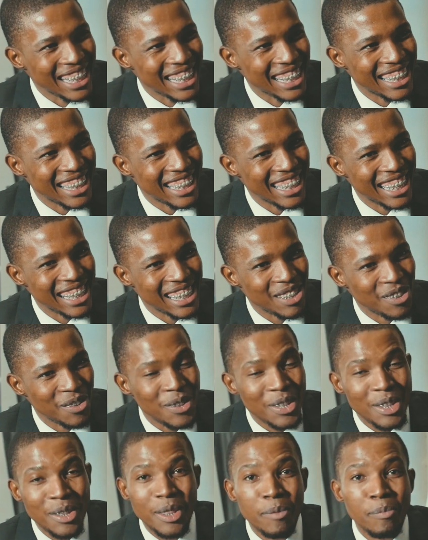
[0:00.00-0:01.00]
me. Yes. So
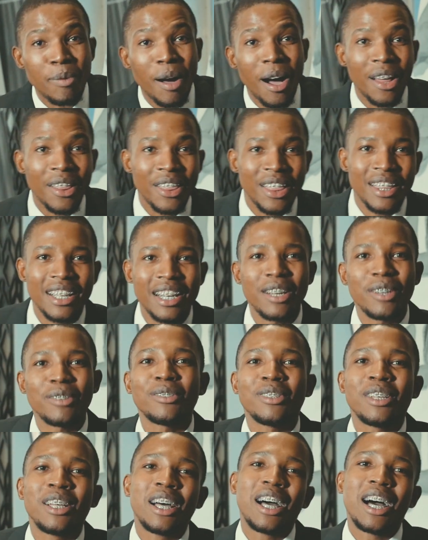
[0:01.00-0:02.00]
with the path that
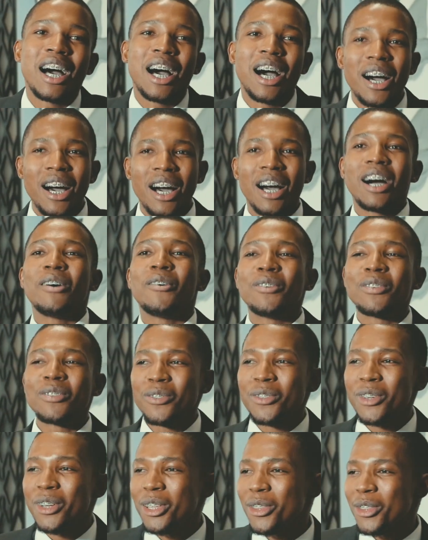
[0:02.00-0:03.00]
I was
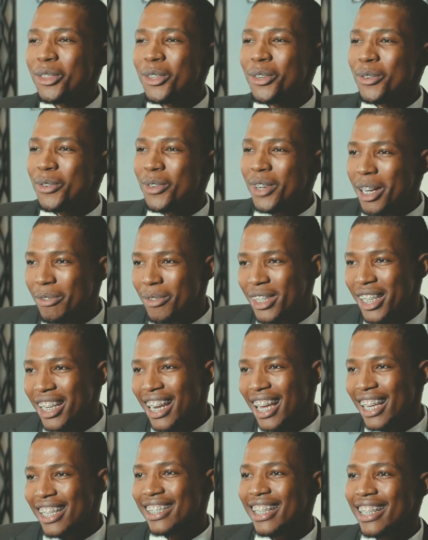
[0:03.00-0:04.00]
going through, I've
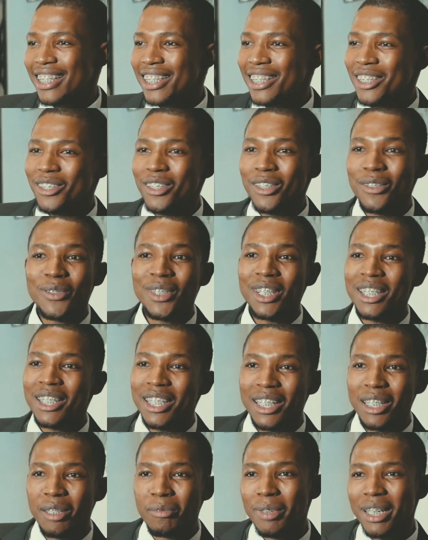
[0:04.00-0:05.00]
realized that you don't really
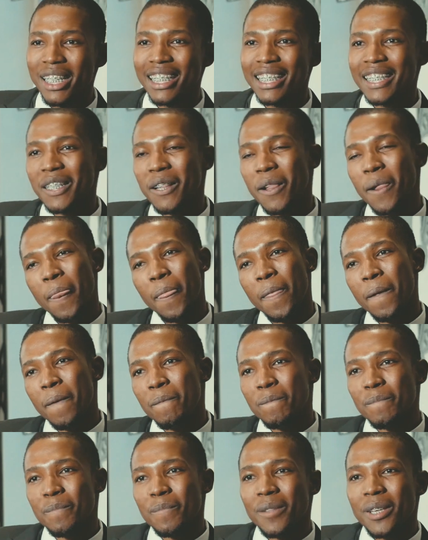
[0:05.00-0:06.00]
need the money.
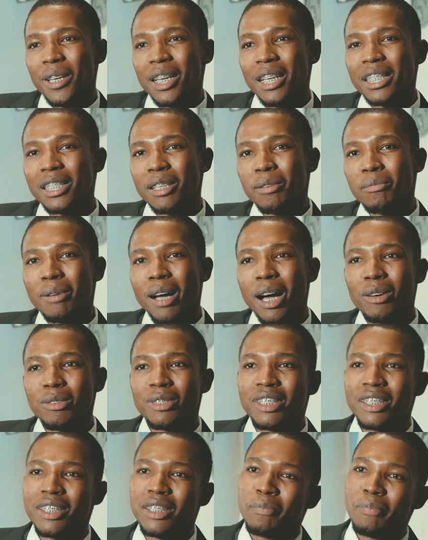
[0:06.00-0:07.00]
It's
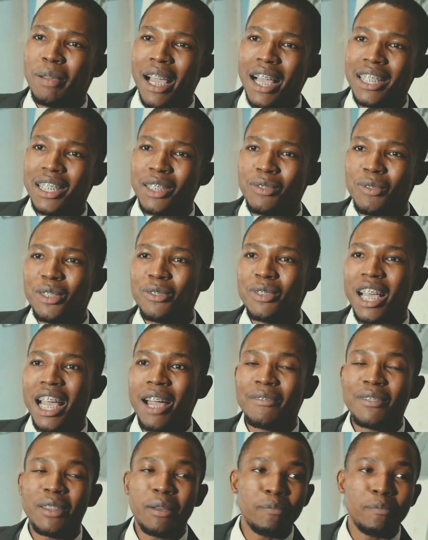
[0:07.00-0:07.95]
about the passion. When you have the